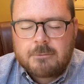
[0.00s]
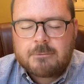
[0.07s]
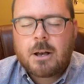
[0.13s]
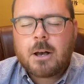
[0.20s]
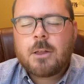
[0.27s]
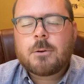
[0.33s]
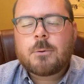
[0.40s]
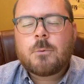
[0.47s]

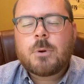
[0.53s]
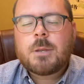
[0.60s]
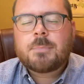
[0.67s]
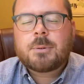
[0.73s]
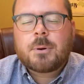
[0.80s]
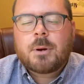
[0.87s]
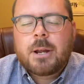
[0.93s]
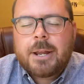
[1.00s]
Father, we
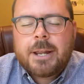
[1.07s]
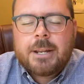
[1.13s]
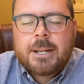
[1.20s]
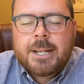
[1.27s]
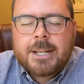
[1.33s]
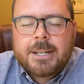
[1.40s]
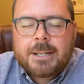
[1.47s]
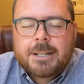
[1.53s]
pray
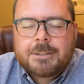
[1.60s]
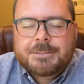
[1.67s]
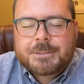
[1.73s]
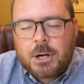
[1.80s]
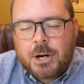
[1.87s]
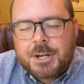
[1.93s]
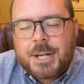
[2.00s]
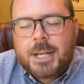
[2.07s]
for
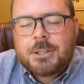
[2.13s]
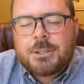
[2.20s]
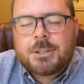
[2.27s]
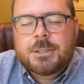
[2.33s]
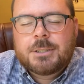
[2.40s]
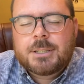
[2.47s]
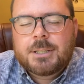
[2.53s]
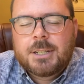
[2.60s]
our
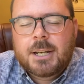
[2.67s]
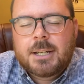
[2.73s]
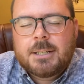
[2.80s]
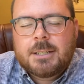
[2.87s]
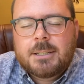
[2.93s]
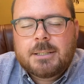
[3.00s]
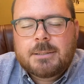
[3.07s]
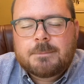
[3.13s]
nation tonight.
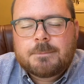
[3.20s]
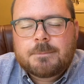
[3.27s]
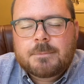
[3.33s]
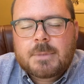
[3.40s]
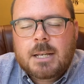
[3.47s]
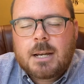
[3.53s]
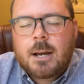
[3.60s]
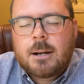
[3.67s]

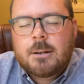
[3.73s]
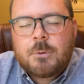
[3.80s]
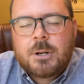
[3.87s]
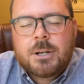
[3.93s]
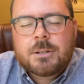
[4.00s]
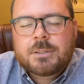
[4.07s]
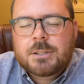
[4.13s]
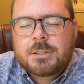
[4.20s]
God, we
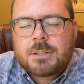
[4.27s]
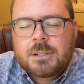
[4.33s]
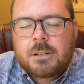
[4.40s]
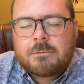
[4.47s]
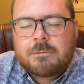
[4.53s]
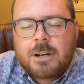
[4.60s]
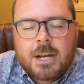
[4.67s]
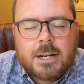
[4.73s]
are such a
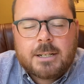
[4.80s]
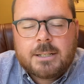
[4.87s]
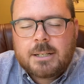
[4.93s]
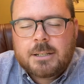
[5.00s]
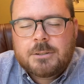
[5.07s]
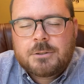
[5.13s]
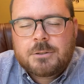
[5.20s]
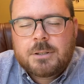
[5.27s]
divided
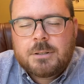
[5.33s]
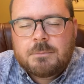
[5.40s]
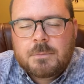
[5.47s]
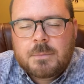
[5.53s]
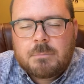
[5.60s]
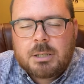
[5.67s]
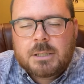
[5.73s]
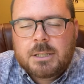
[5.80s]
country,
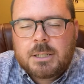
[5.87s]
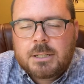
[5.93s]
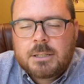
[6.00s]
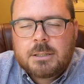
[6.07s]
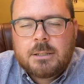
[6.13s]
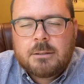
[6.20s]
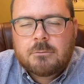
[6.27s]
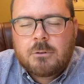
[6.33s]

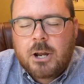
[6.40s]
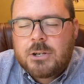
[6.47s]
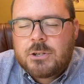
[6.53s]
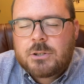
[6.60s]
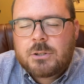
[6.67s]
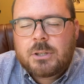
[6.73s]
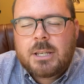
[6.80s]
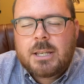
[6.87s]
politically,
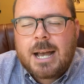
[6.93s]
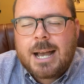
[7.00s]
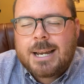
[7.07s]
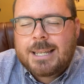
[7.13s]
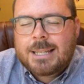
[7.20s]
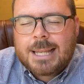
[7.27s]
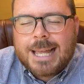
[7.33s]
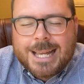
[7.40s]
racially,
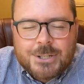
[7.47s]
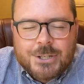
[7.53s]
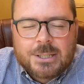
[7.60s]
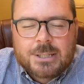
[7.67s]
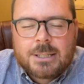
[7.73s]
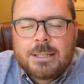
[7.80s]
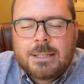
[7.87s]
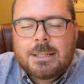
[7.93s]

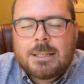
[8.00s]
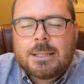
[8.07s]
ideologically.